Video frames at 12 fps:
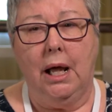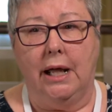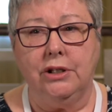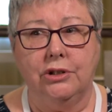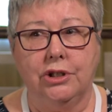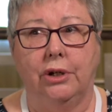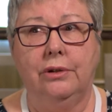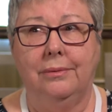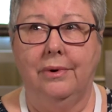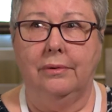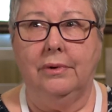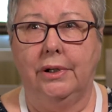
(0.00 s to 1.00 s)
and you don't,
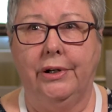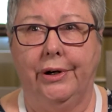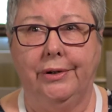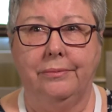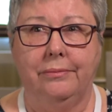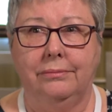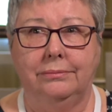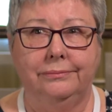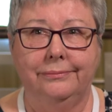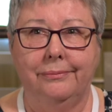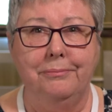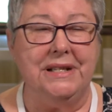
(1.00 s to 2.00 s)

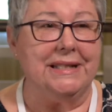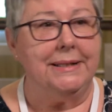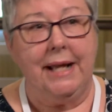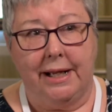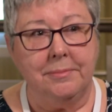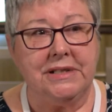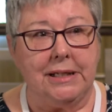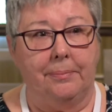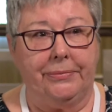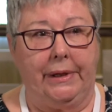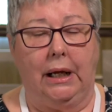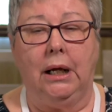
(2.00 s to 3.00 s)
misname
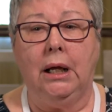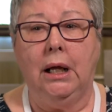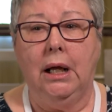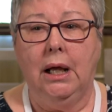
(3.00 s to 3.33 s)
something.